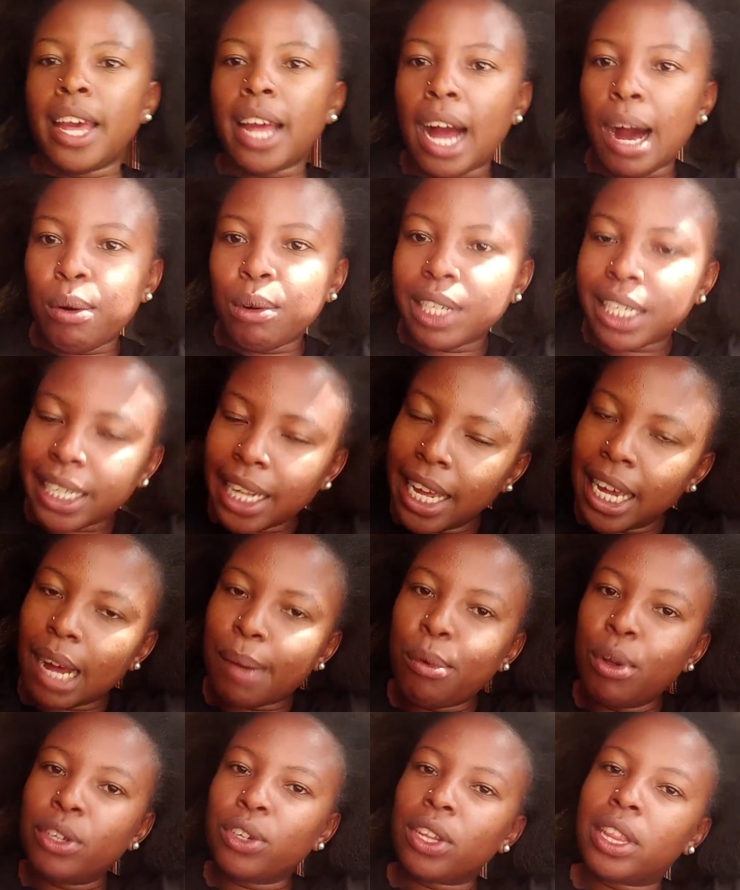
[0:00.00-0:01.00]
I was saying
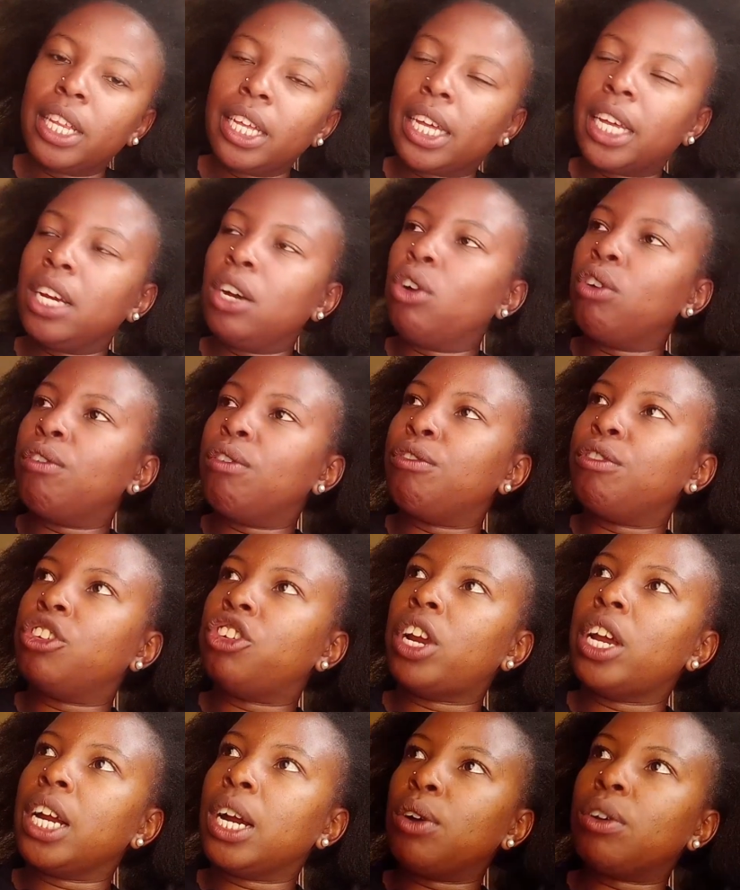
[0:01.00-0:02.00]
I'm also thinking of
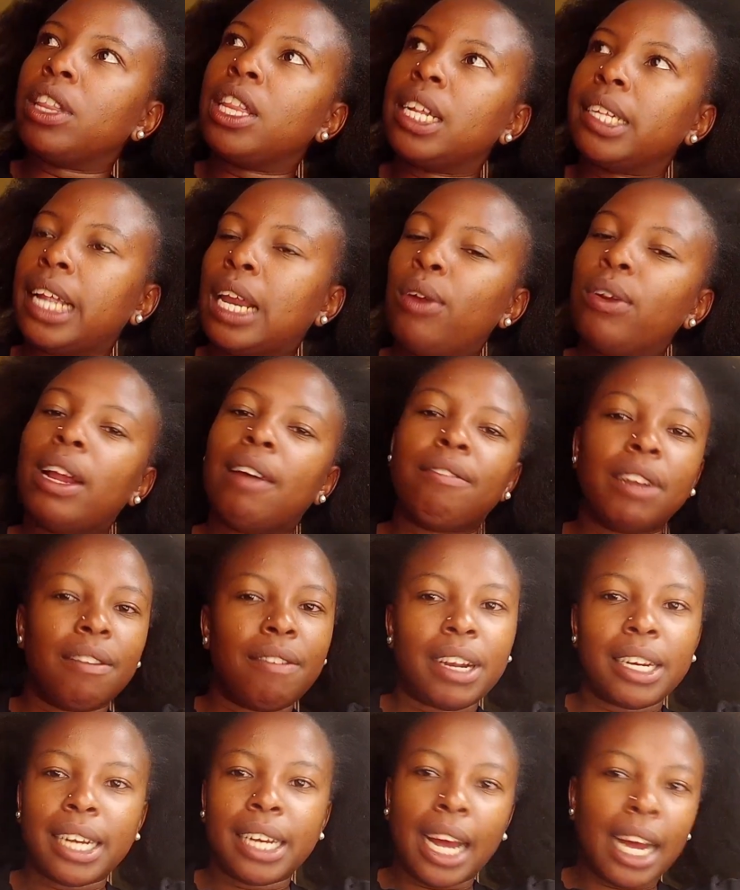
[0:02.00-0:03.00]
trying out their salon. I've
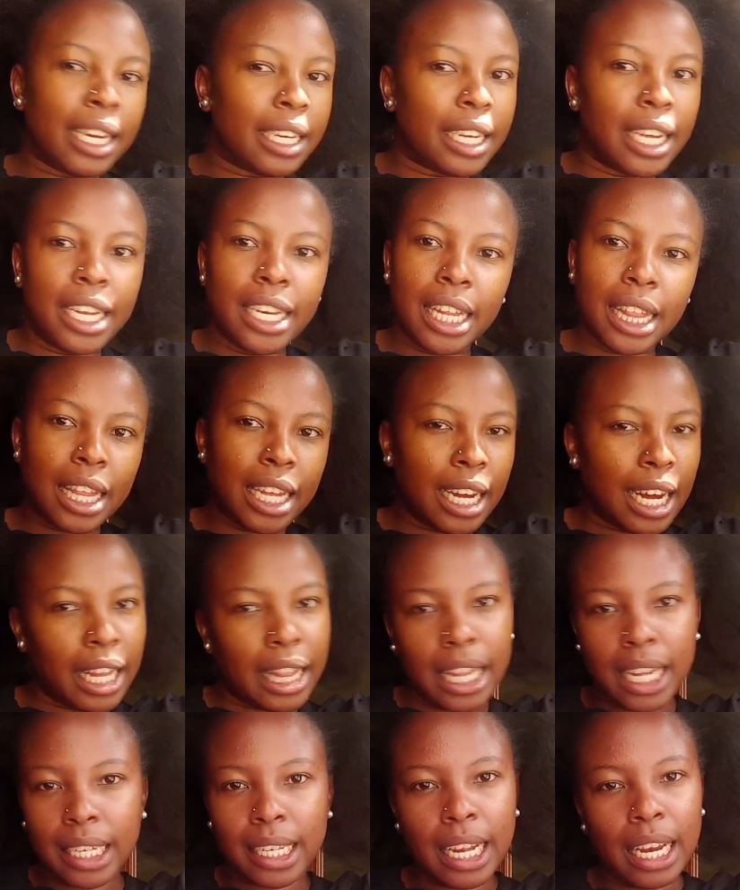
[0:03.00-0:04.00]
never done anything at
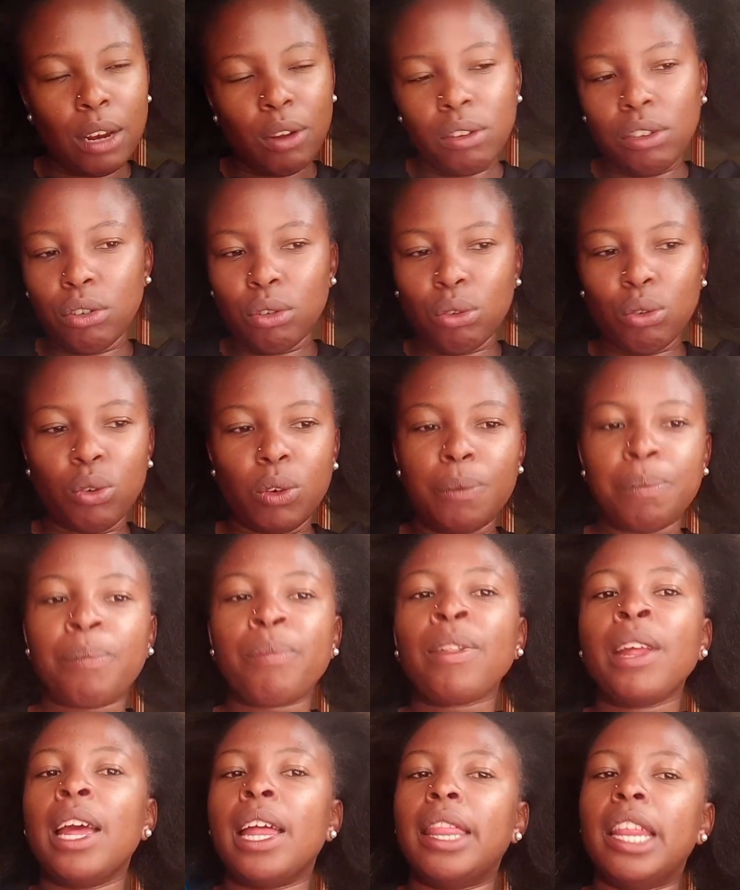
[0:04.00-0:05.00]
their salon, so
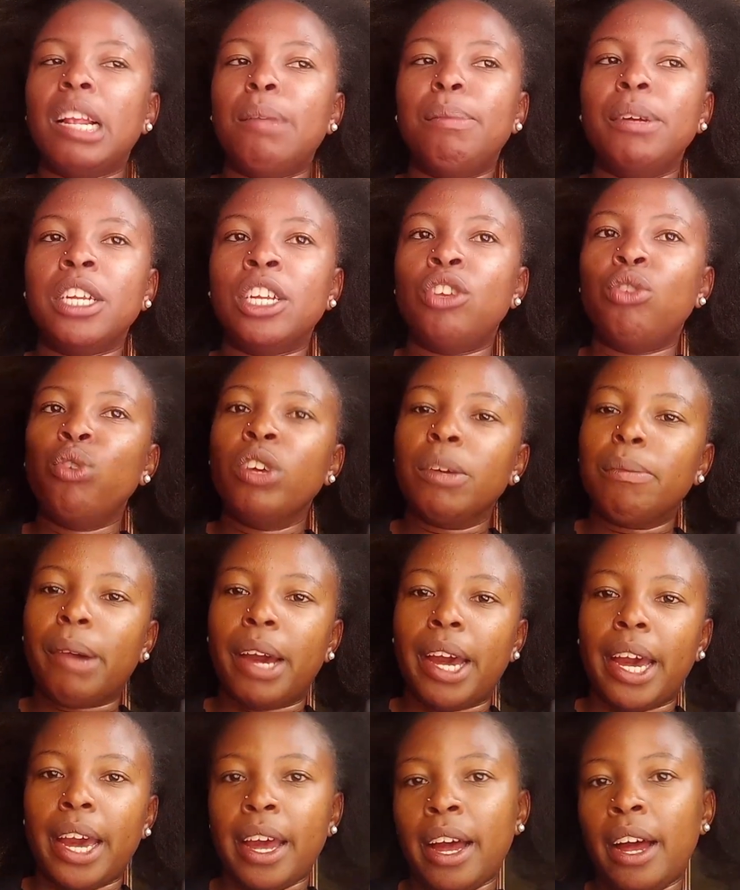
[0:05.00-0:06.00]
they'll be doing my
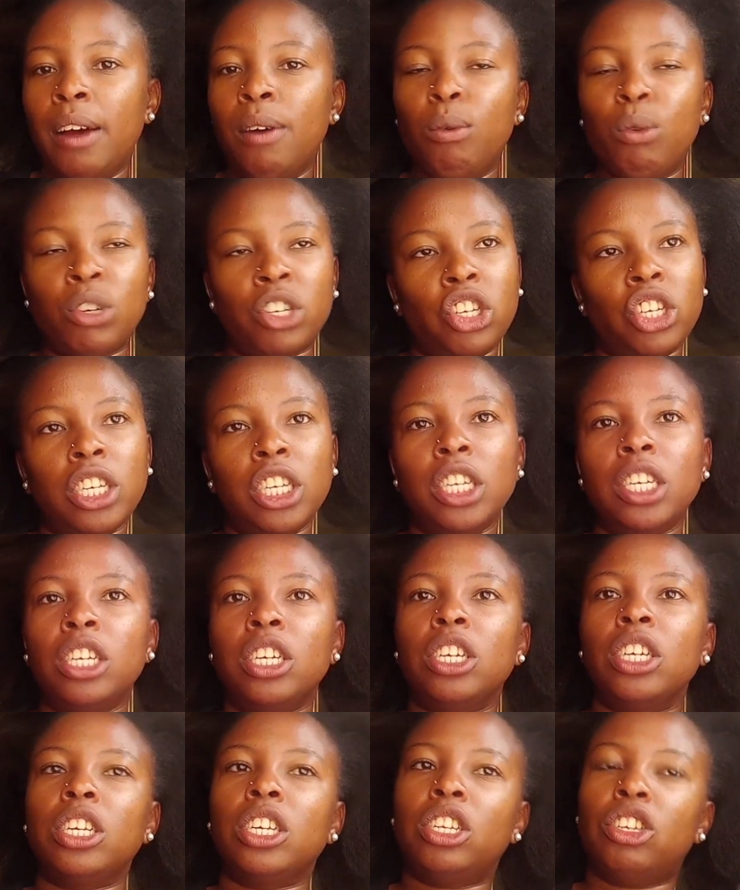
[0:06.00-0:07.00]
hair, washing,
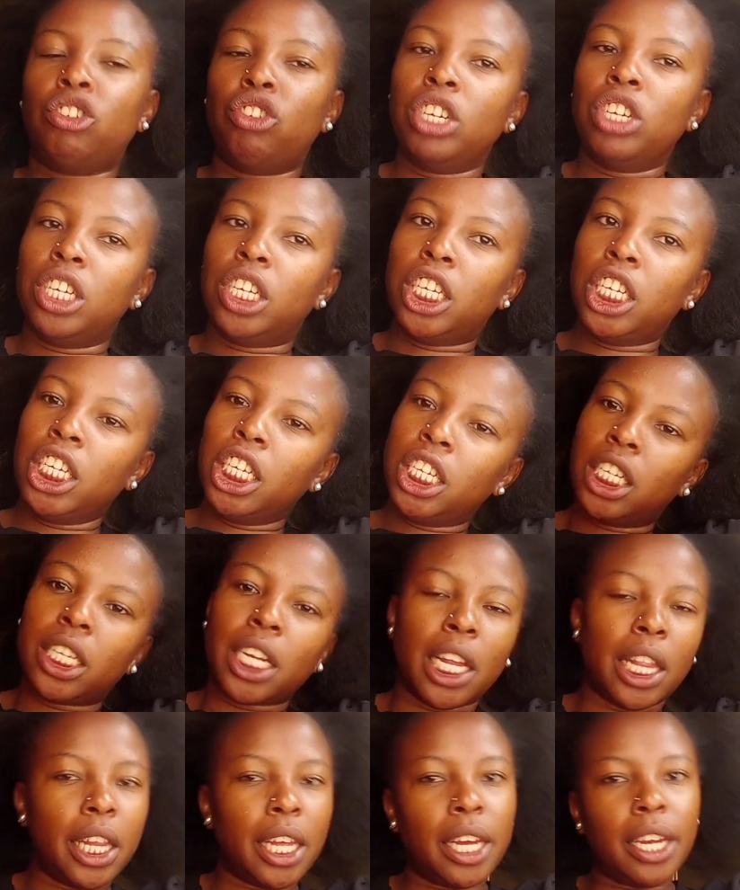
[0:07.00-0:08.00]
treating it,
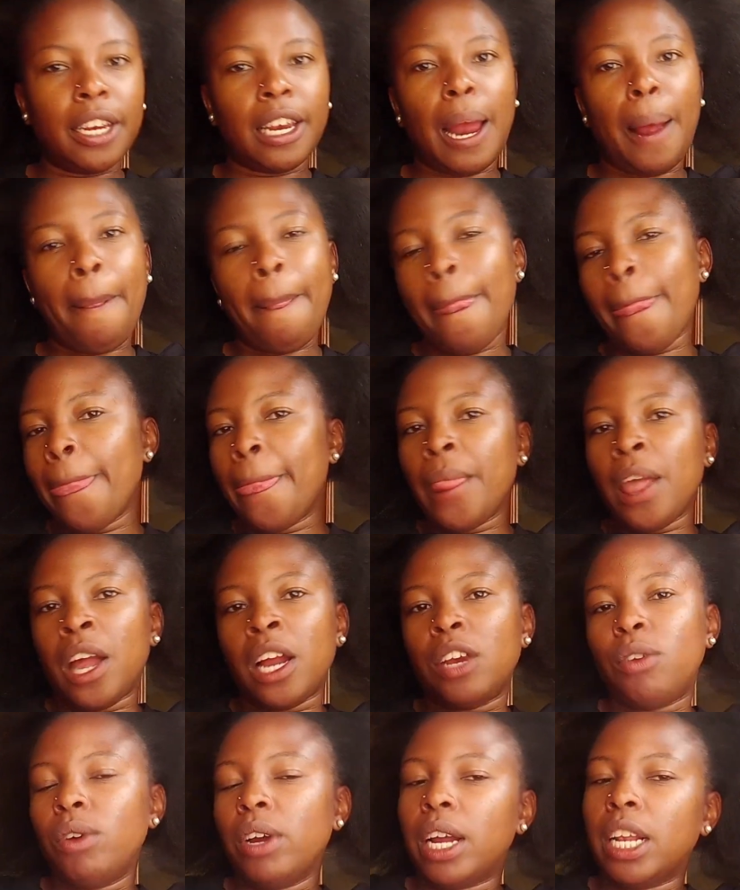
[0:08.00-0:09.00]
and then
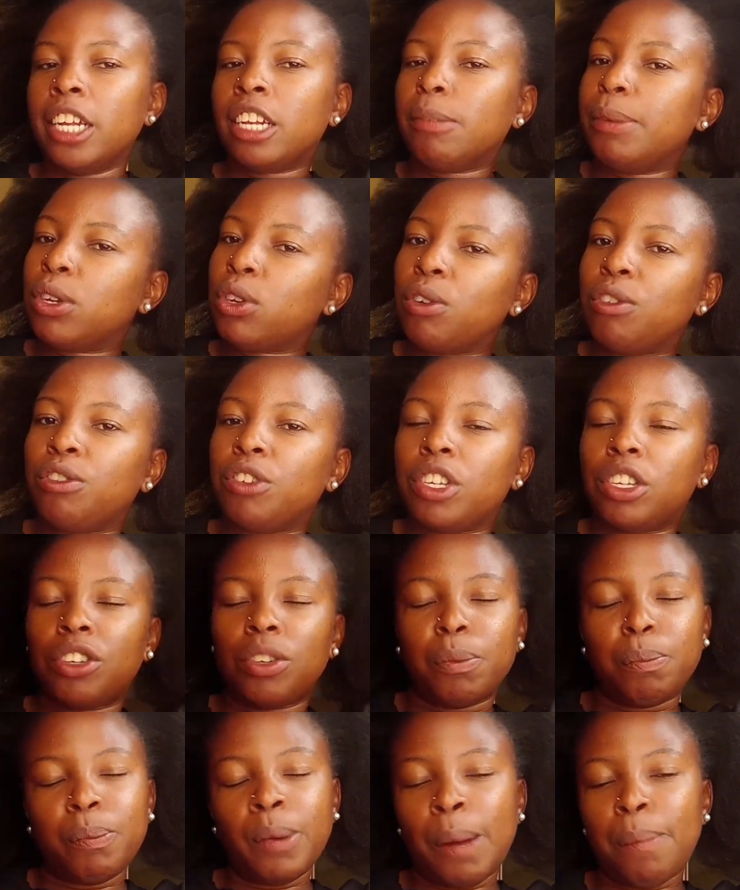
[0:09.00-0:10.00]
doing a little bit of
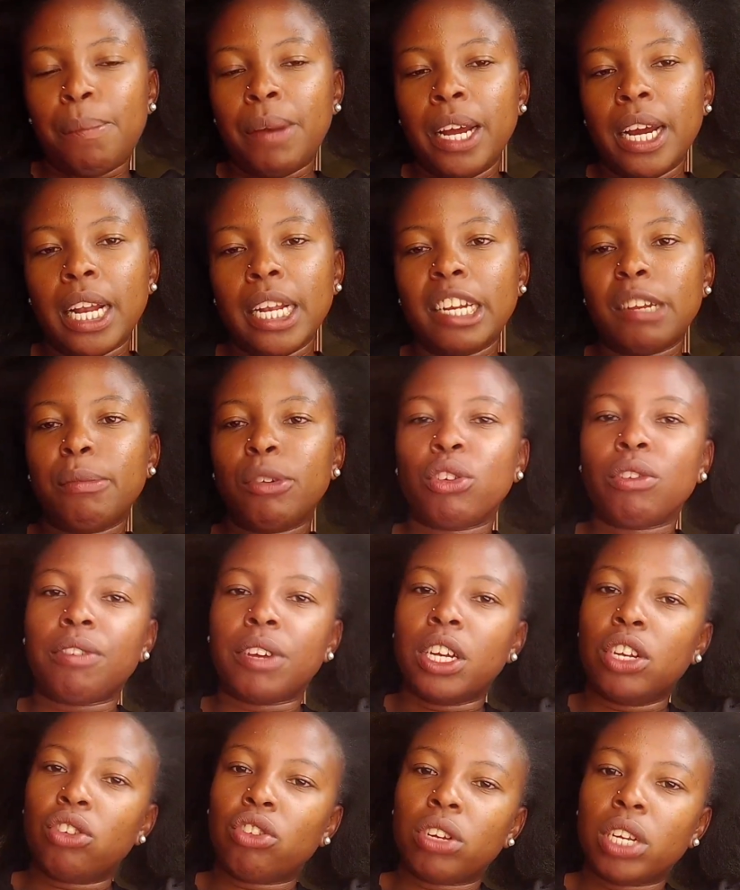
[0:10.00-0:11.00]
applying a little bit of
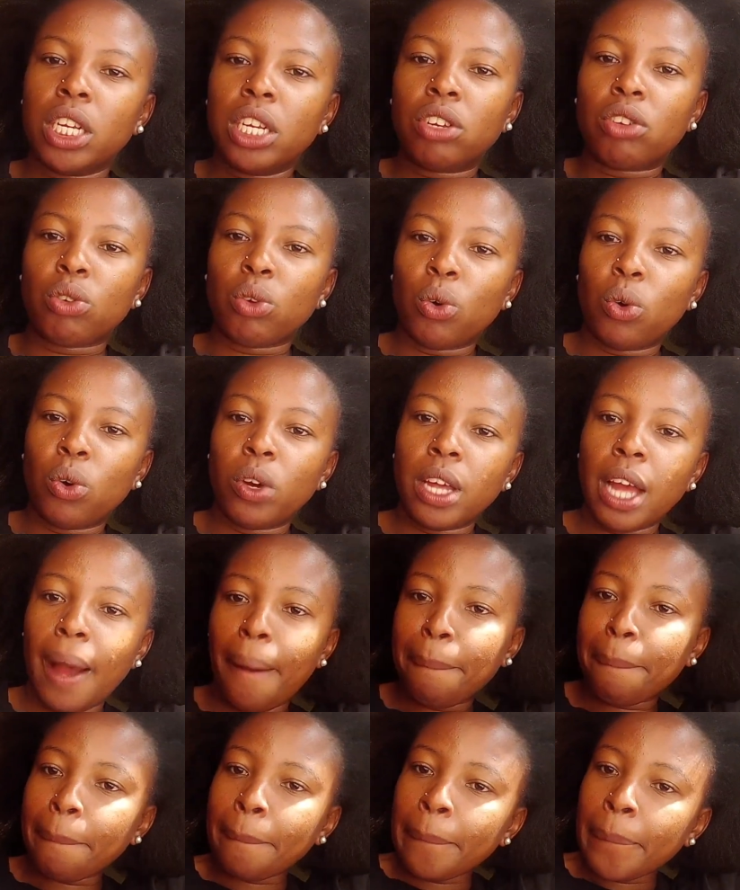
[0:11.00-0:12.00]
heat on it. So yeah,
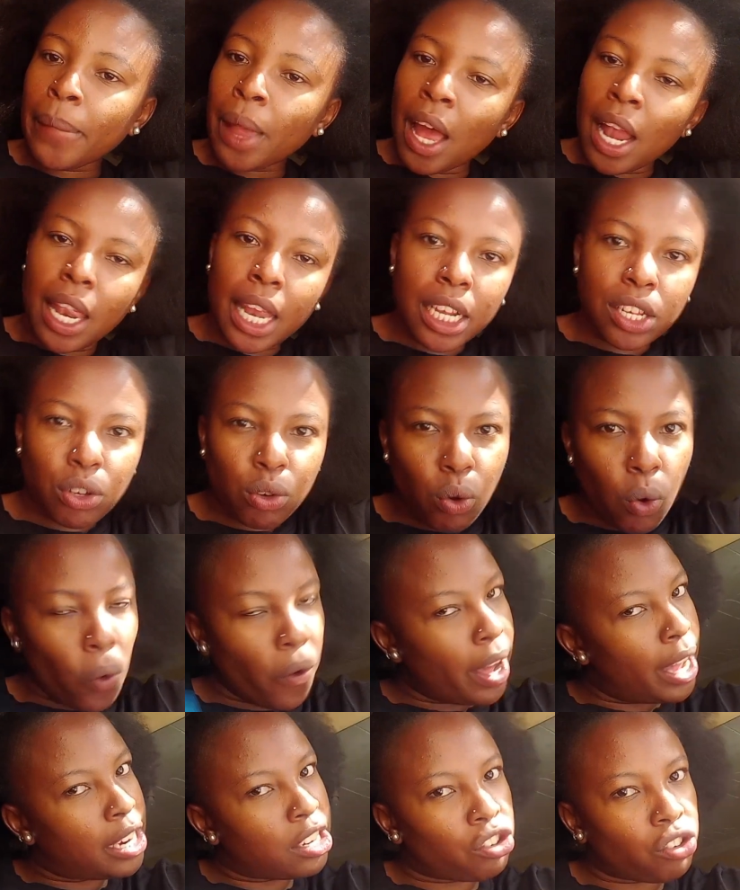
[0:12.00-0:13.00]
let's go
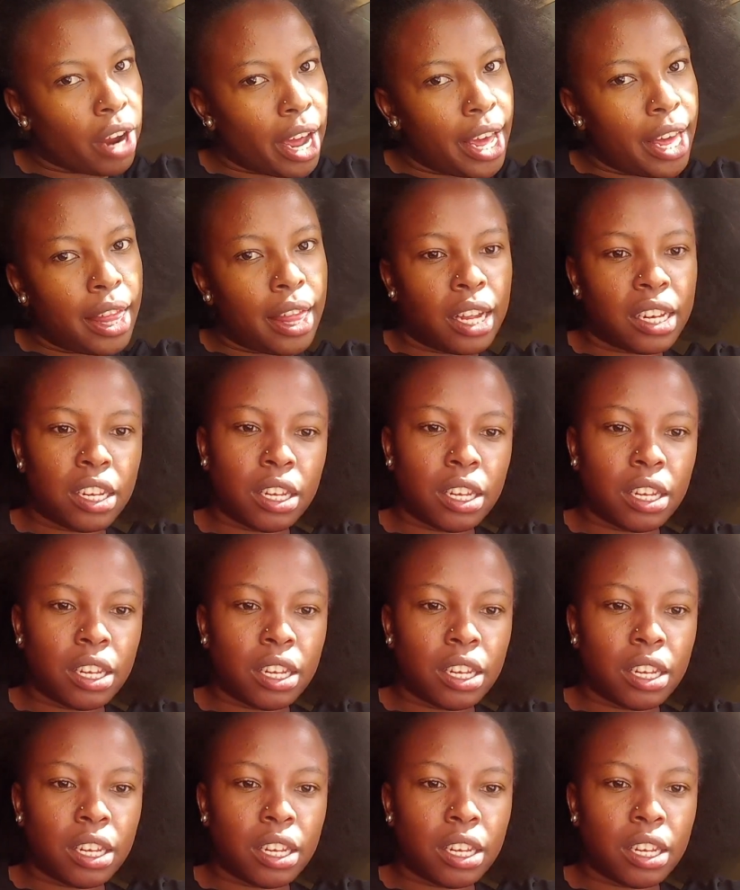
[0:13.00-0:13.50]
and try